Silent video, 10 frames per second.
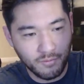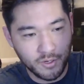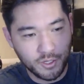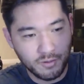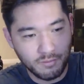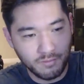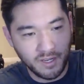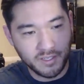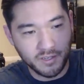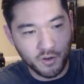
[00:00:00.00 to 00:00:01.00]
which
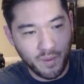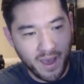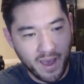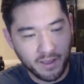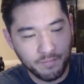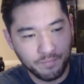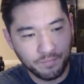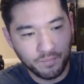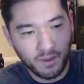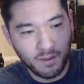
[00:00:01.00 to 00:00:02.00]
needs a new bag
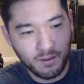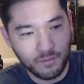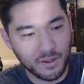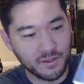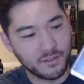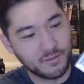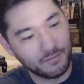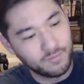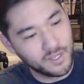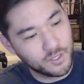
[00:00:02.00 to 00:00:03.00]
because
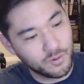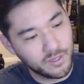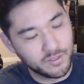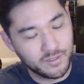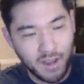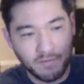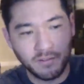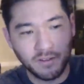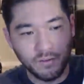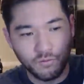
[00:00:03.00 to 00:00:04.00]
this one is
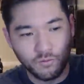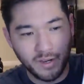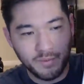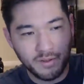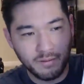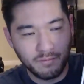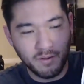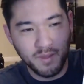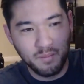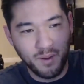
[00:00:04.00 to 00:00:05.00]
definitely ripped
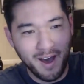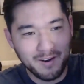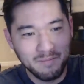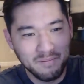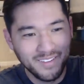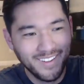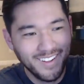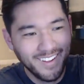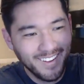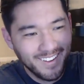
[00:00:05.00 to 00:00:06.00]
from the bottom.
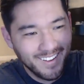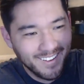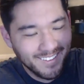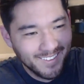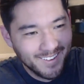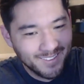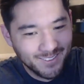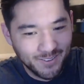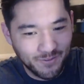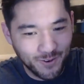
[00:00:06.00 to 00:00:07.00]

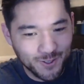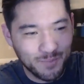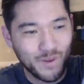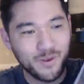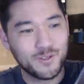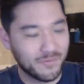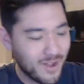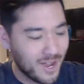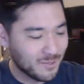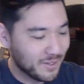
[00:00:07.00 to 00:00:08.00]
First appearance of
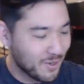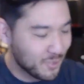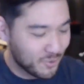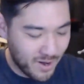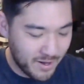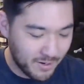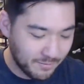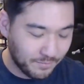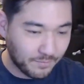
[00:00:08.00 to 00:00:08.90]
Cosmic Ghost Rider.